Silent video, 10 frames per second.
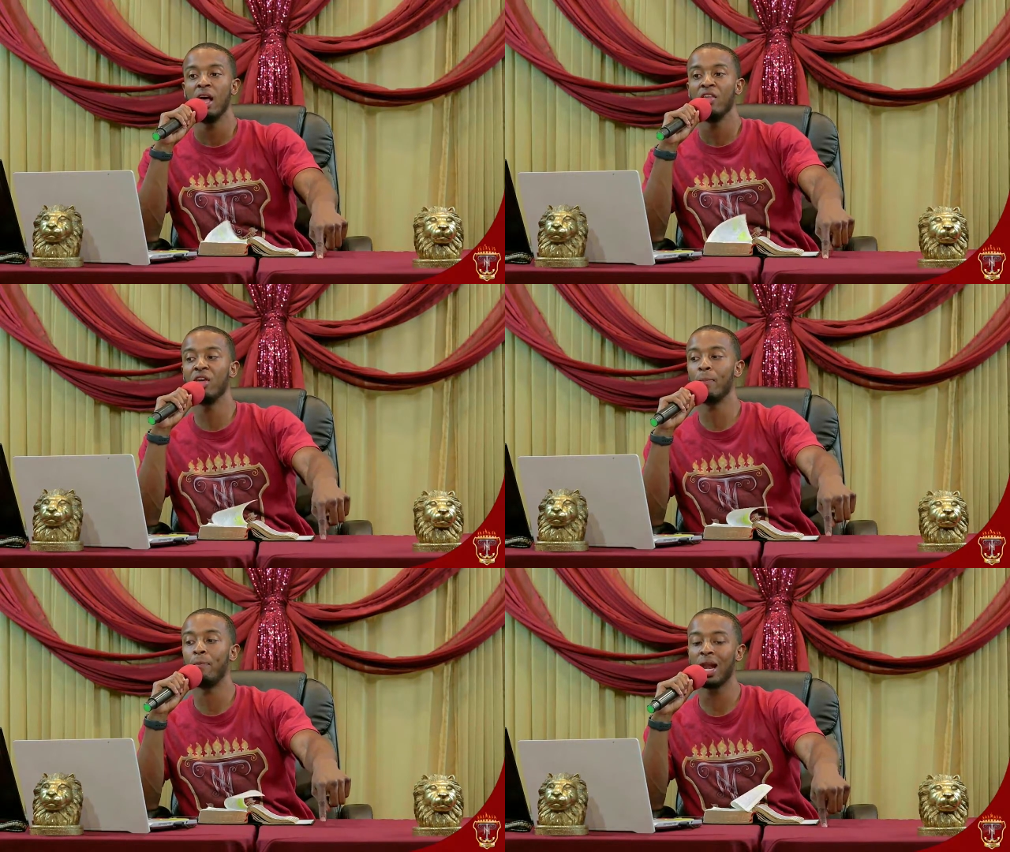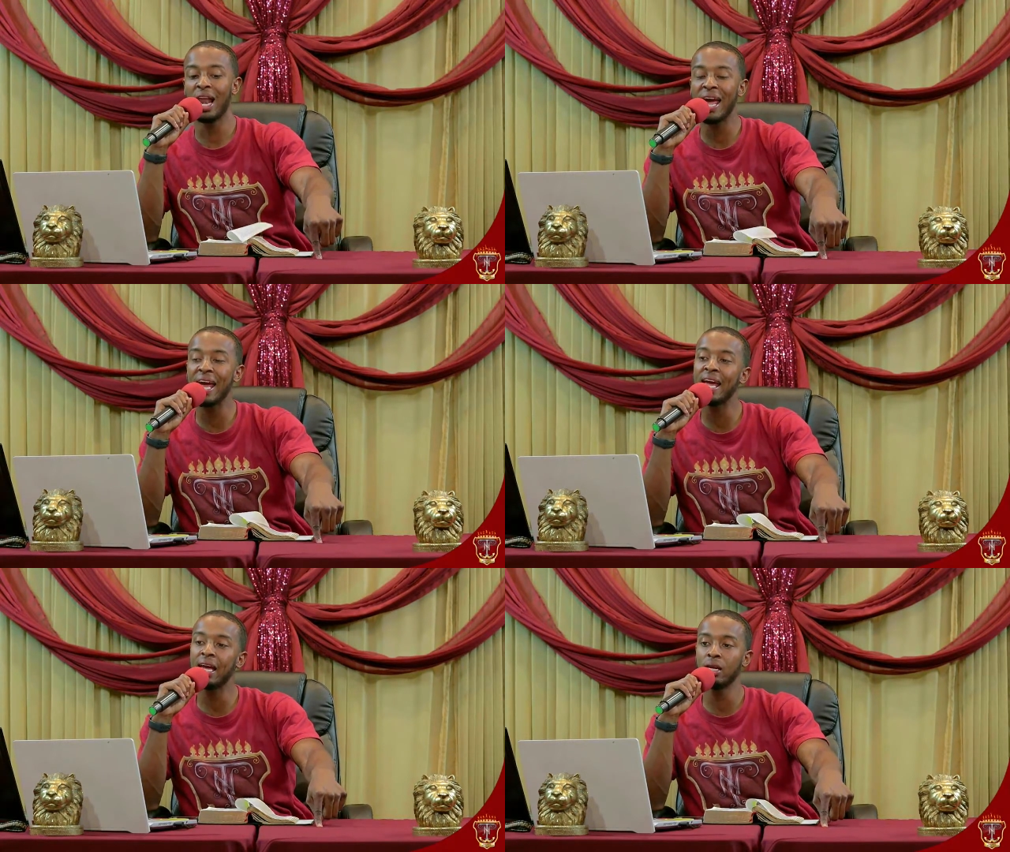the
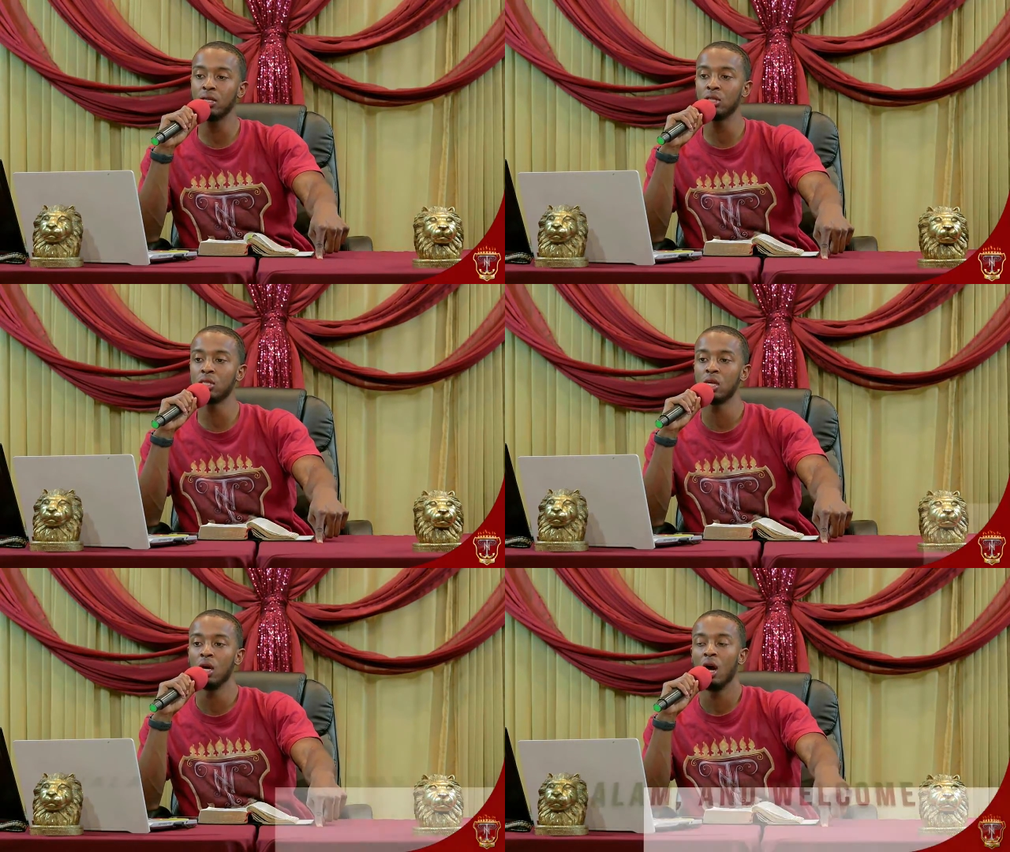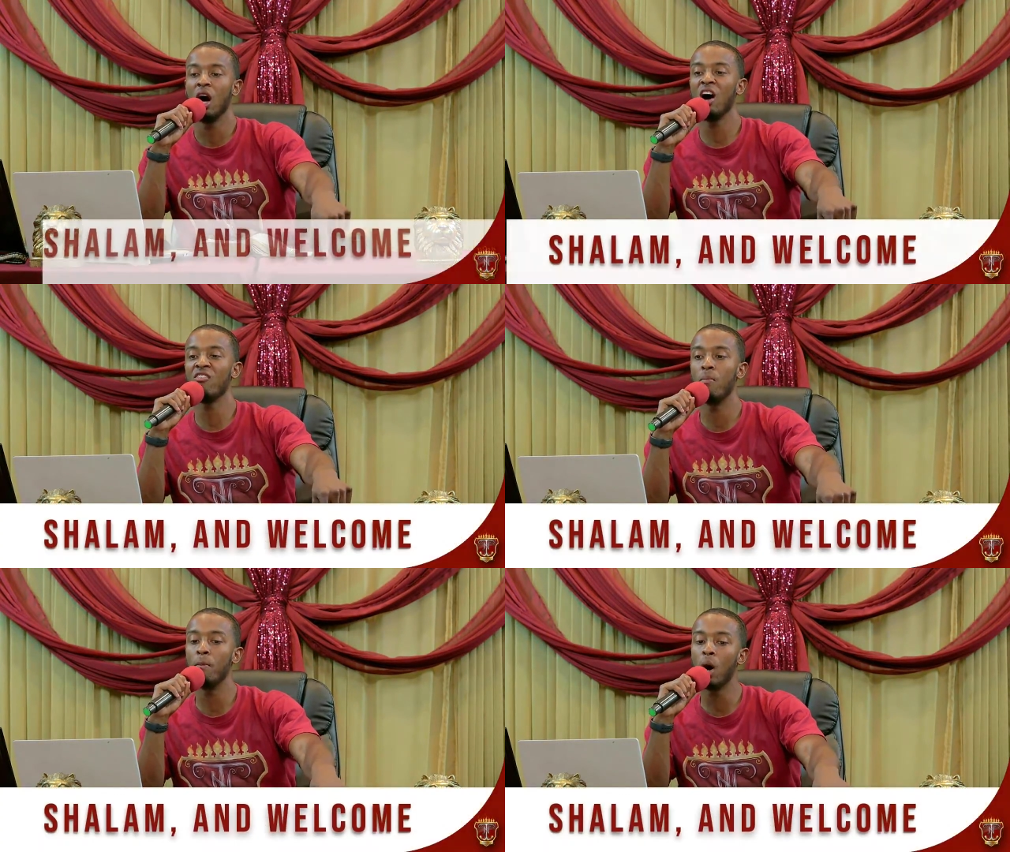plains of
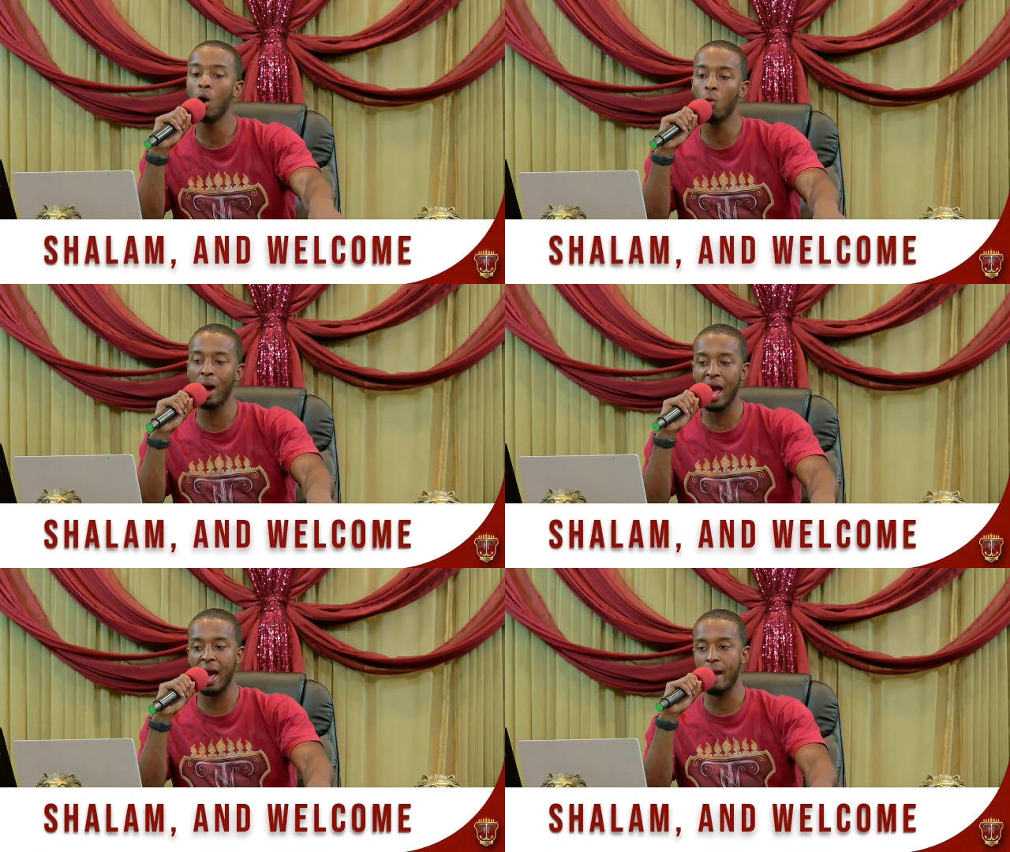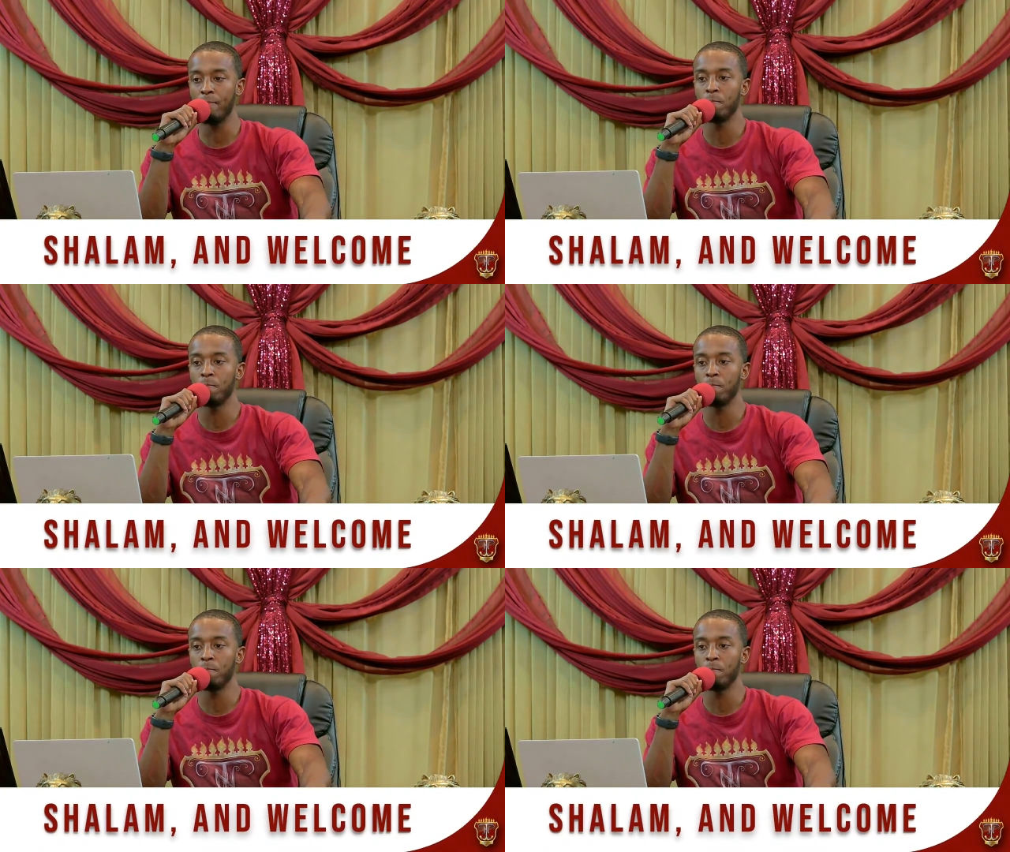Moab.